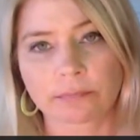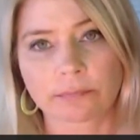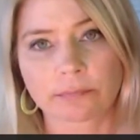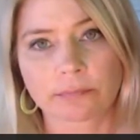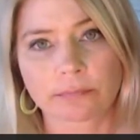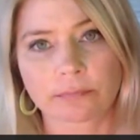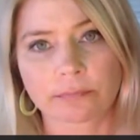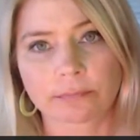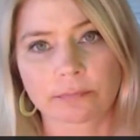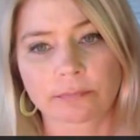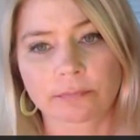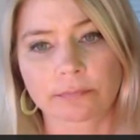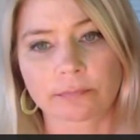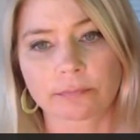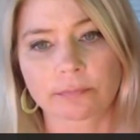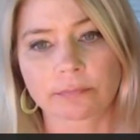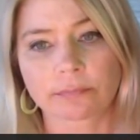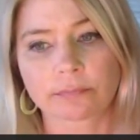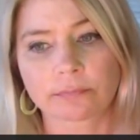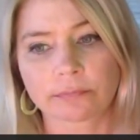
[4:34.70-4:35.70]

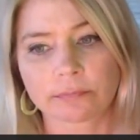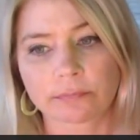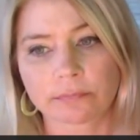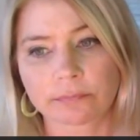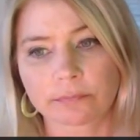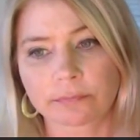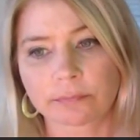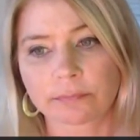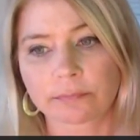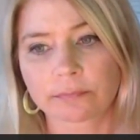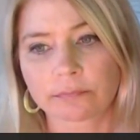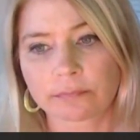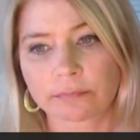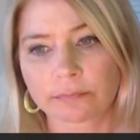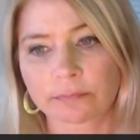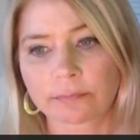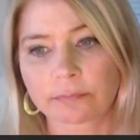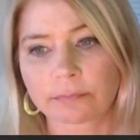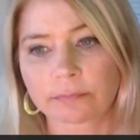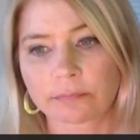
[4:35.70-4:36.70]

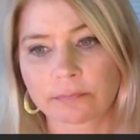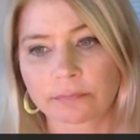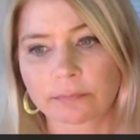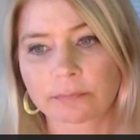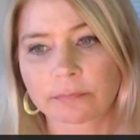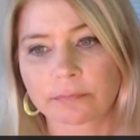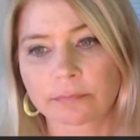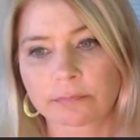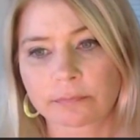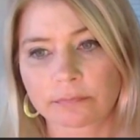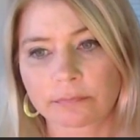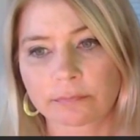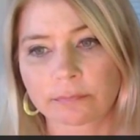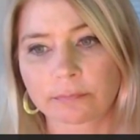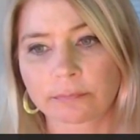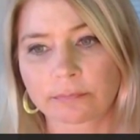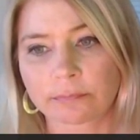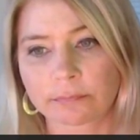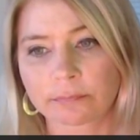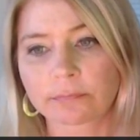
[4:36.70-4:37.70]

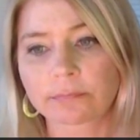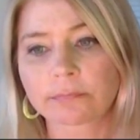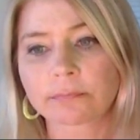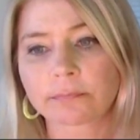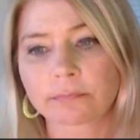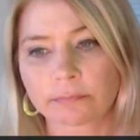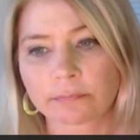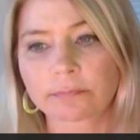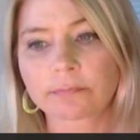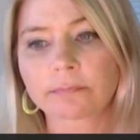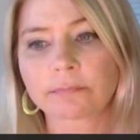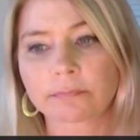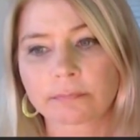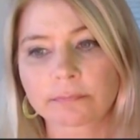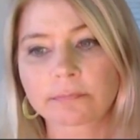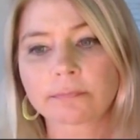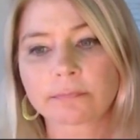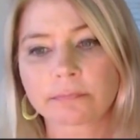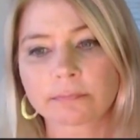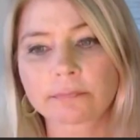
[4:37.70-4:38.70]

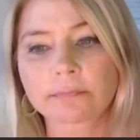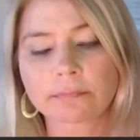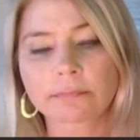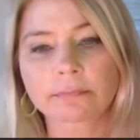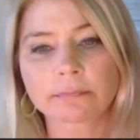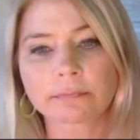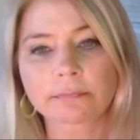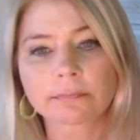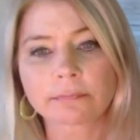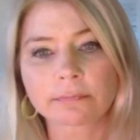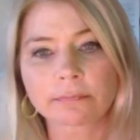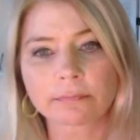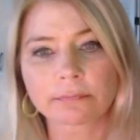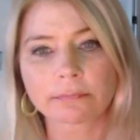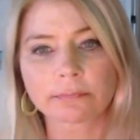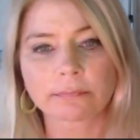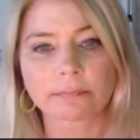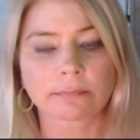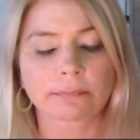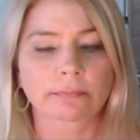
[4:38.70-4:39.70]

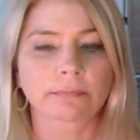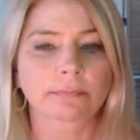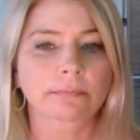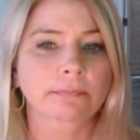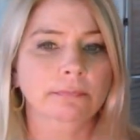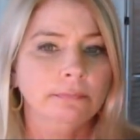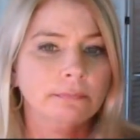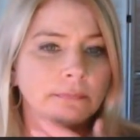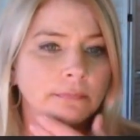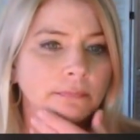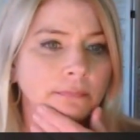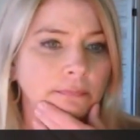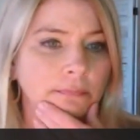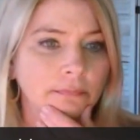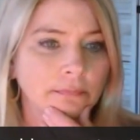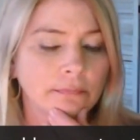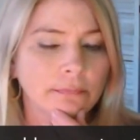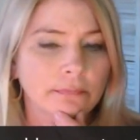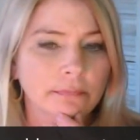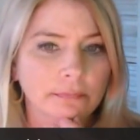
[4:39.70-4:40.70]

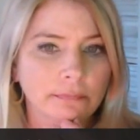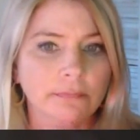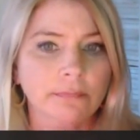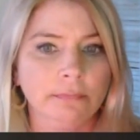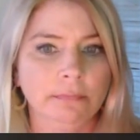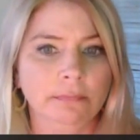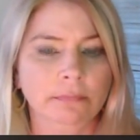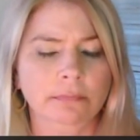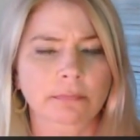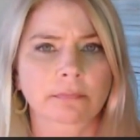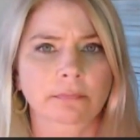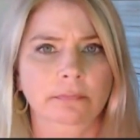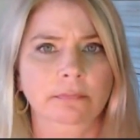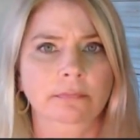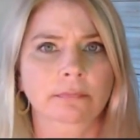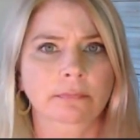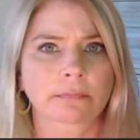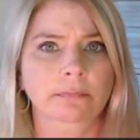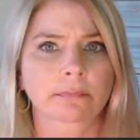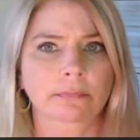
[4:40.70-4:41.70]

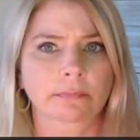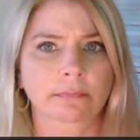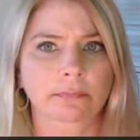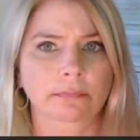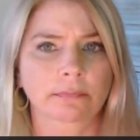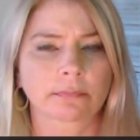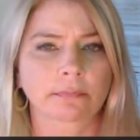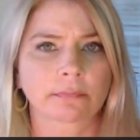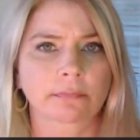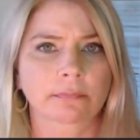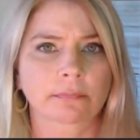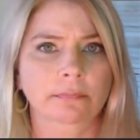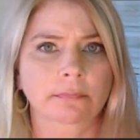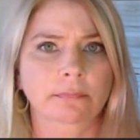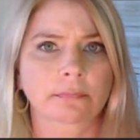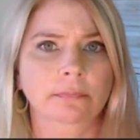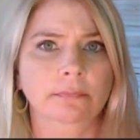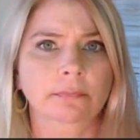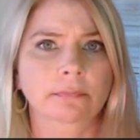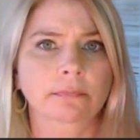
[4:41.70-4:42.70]
(not speaking)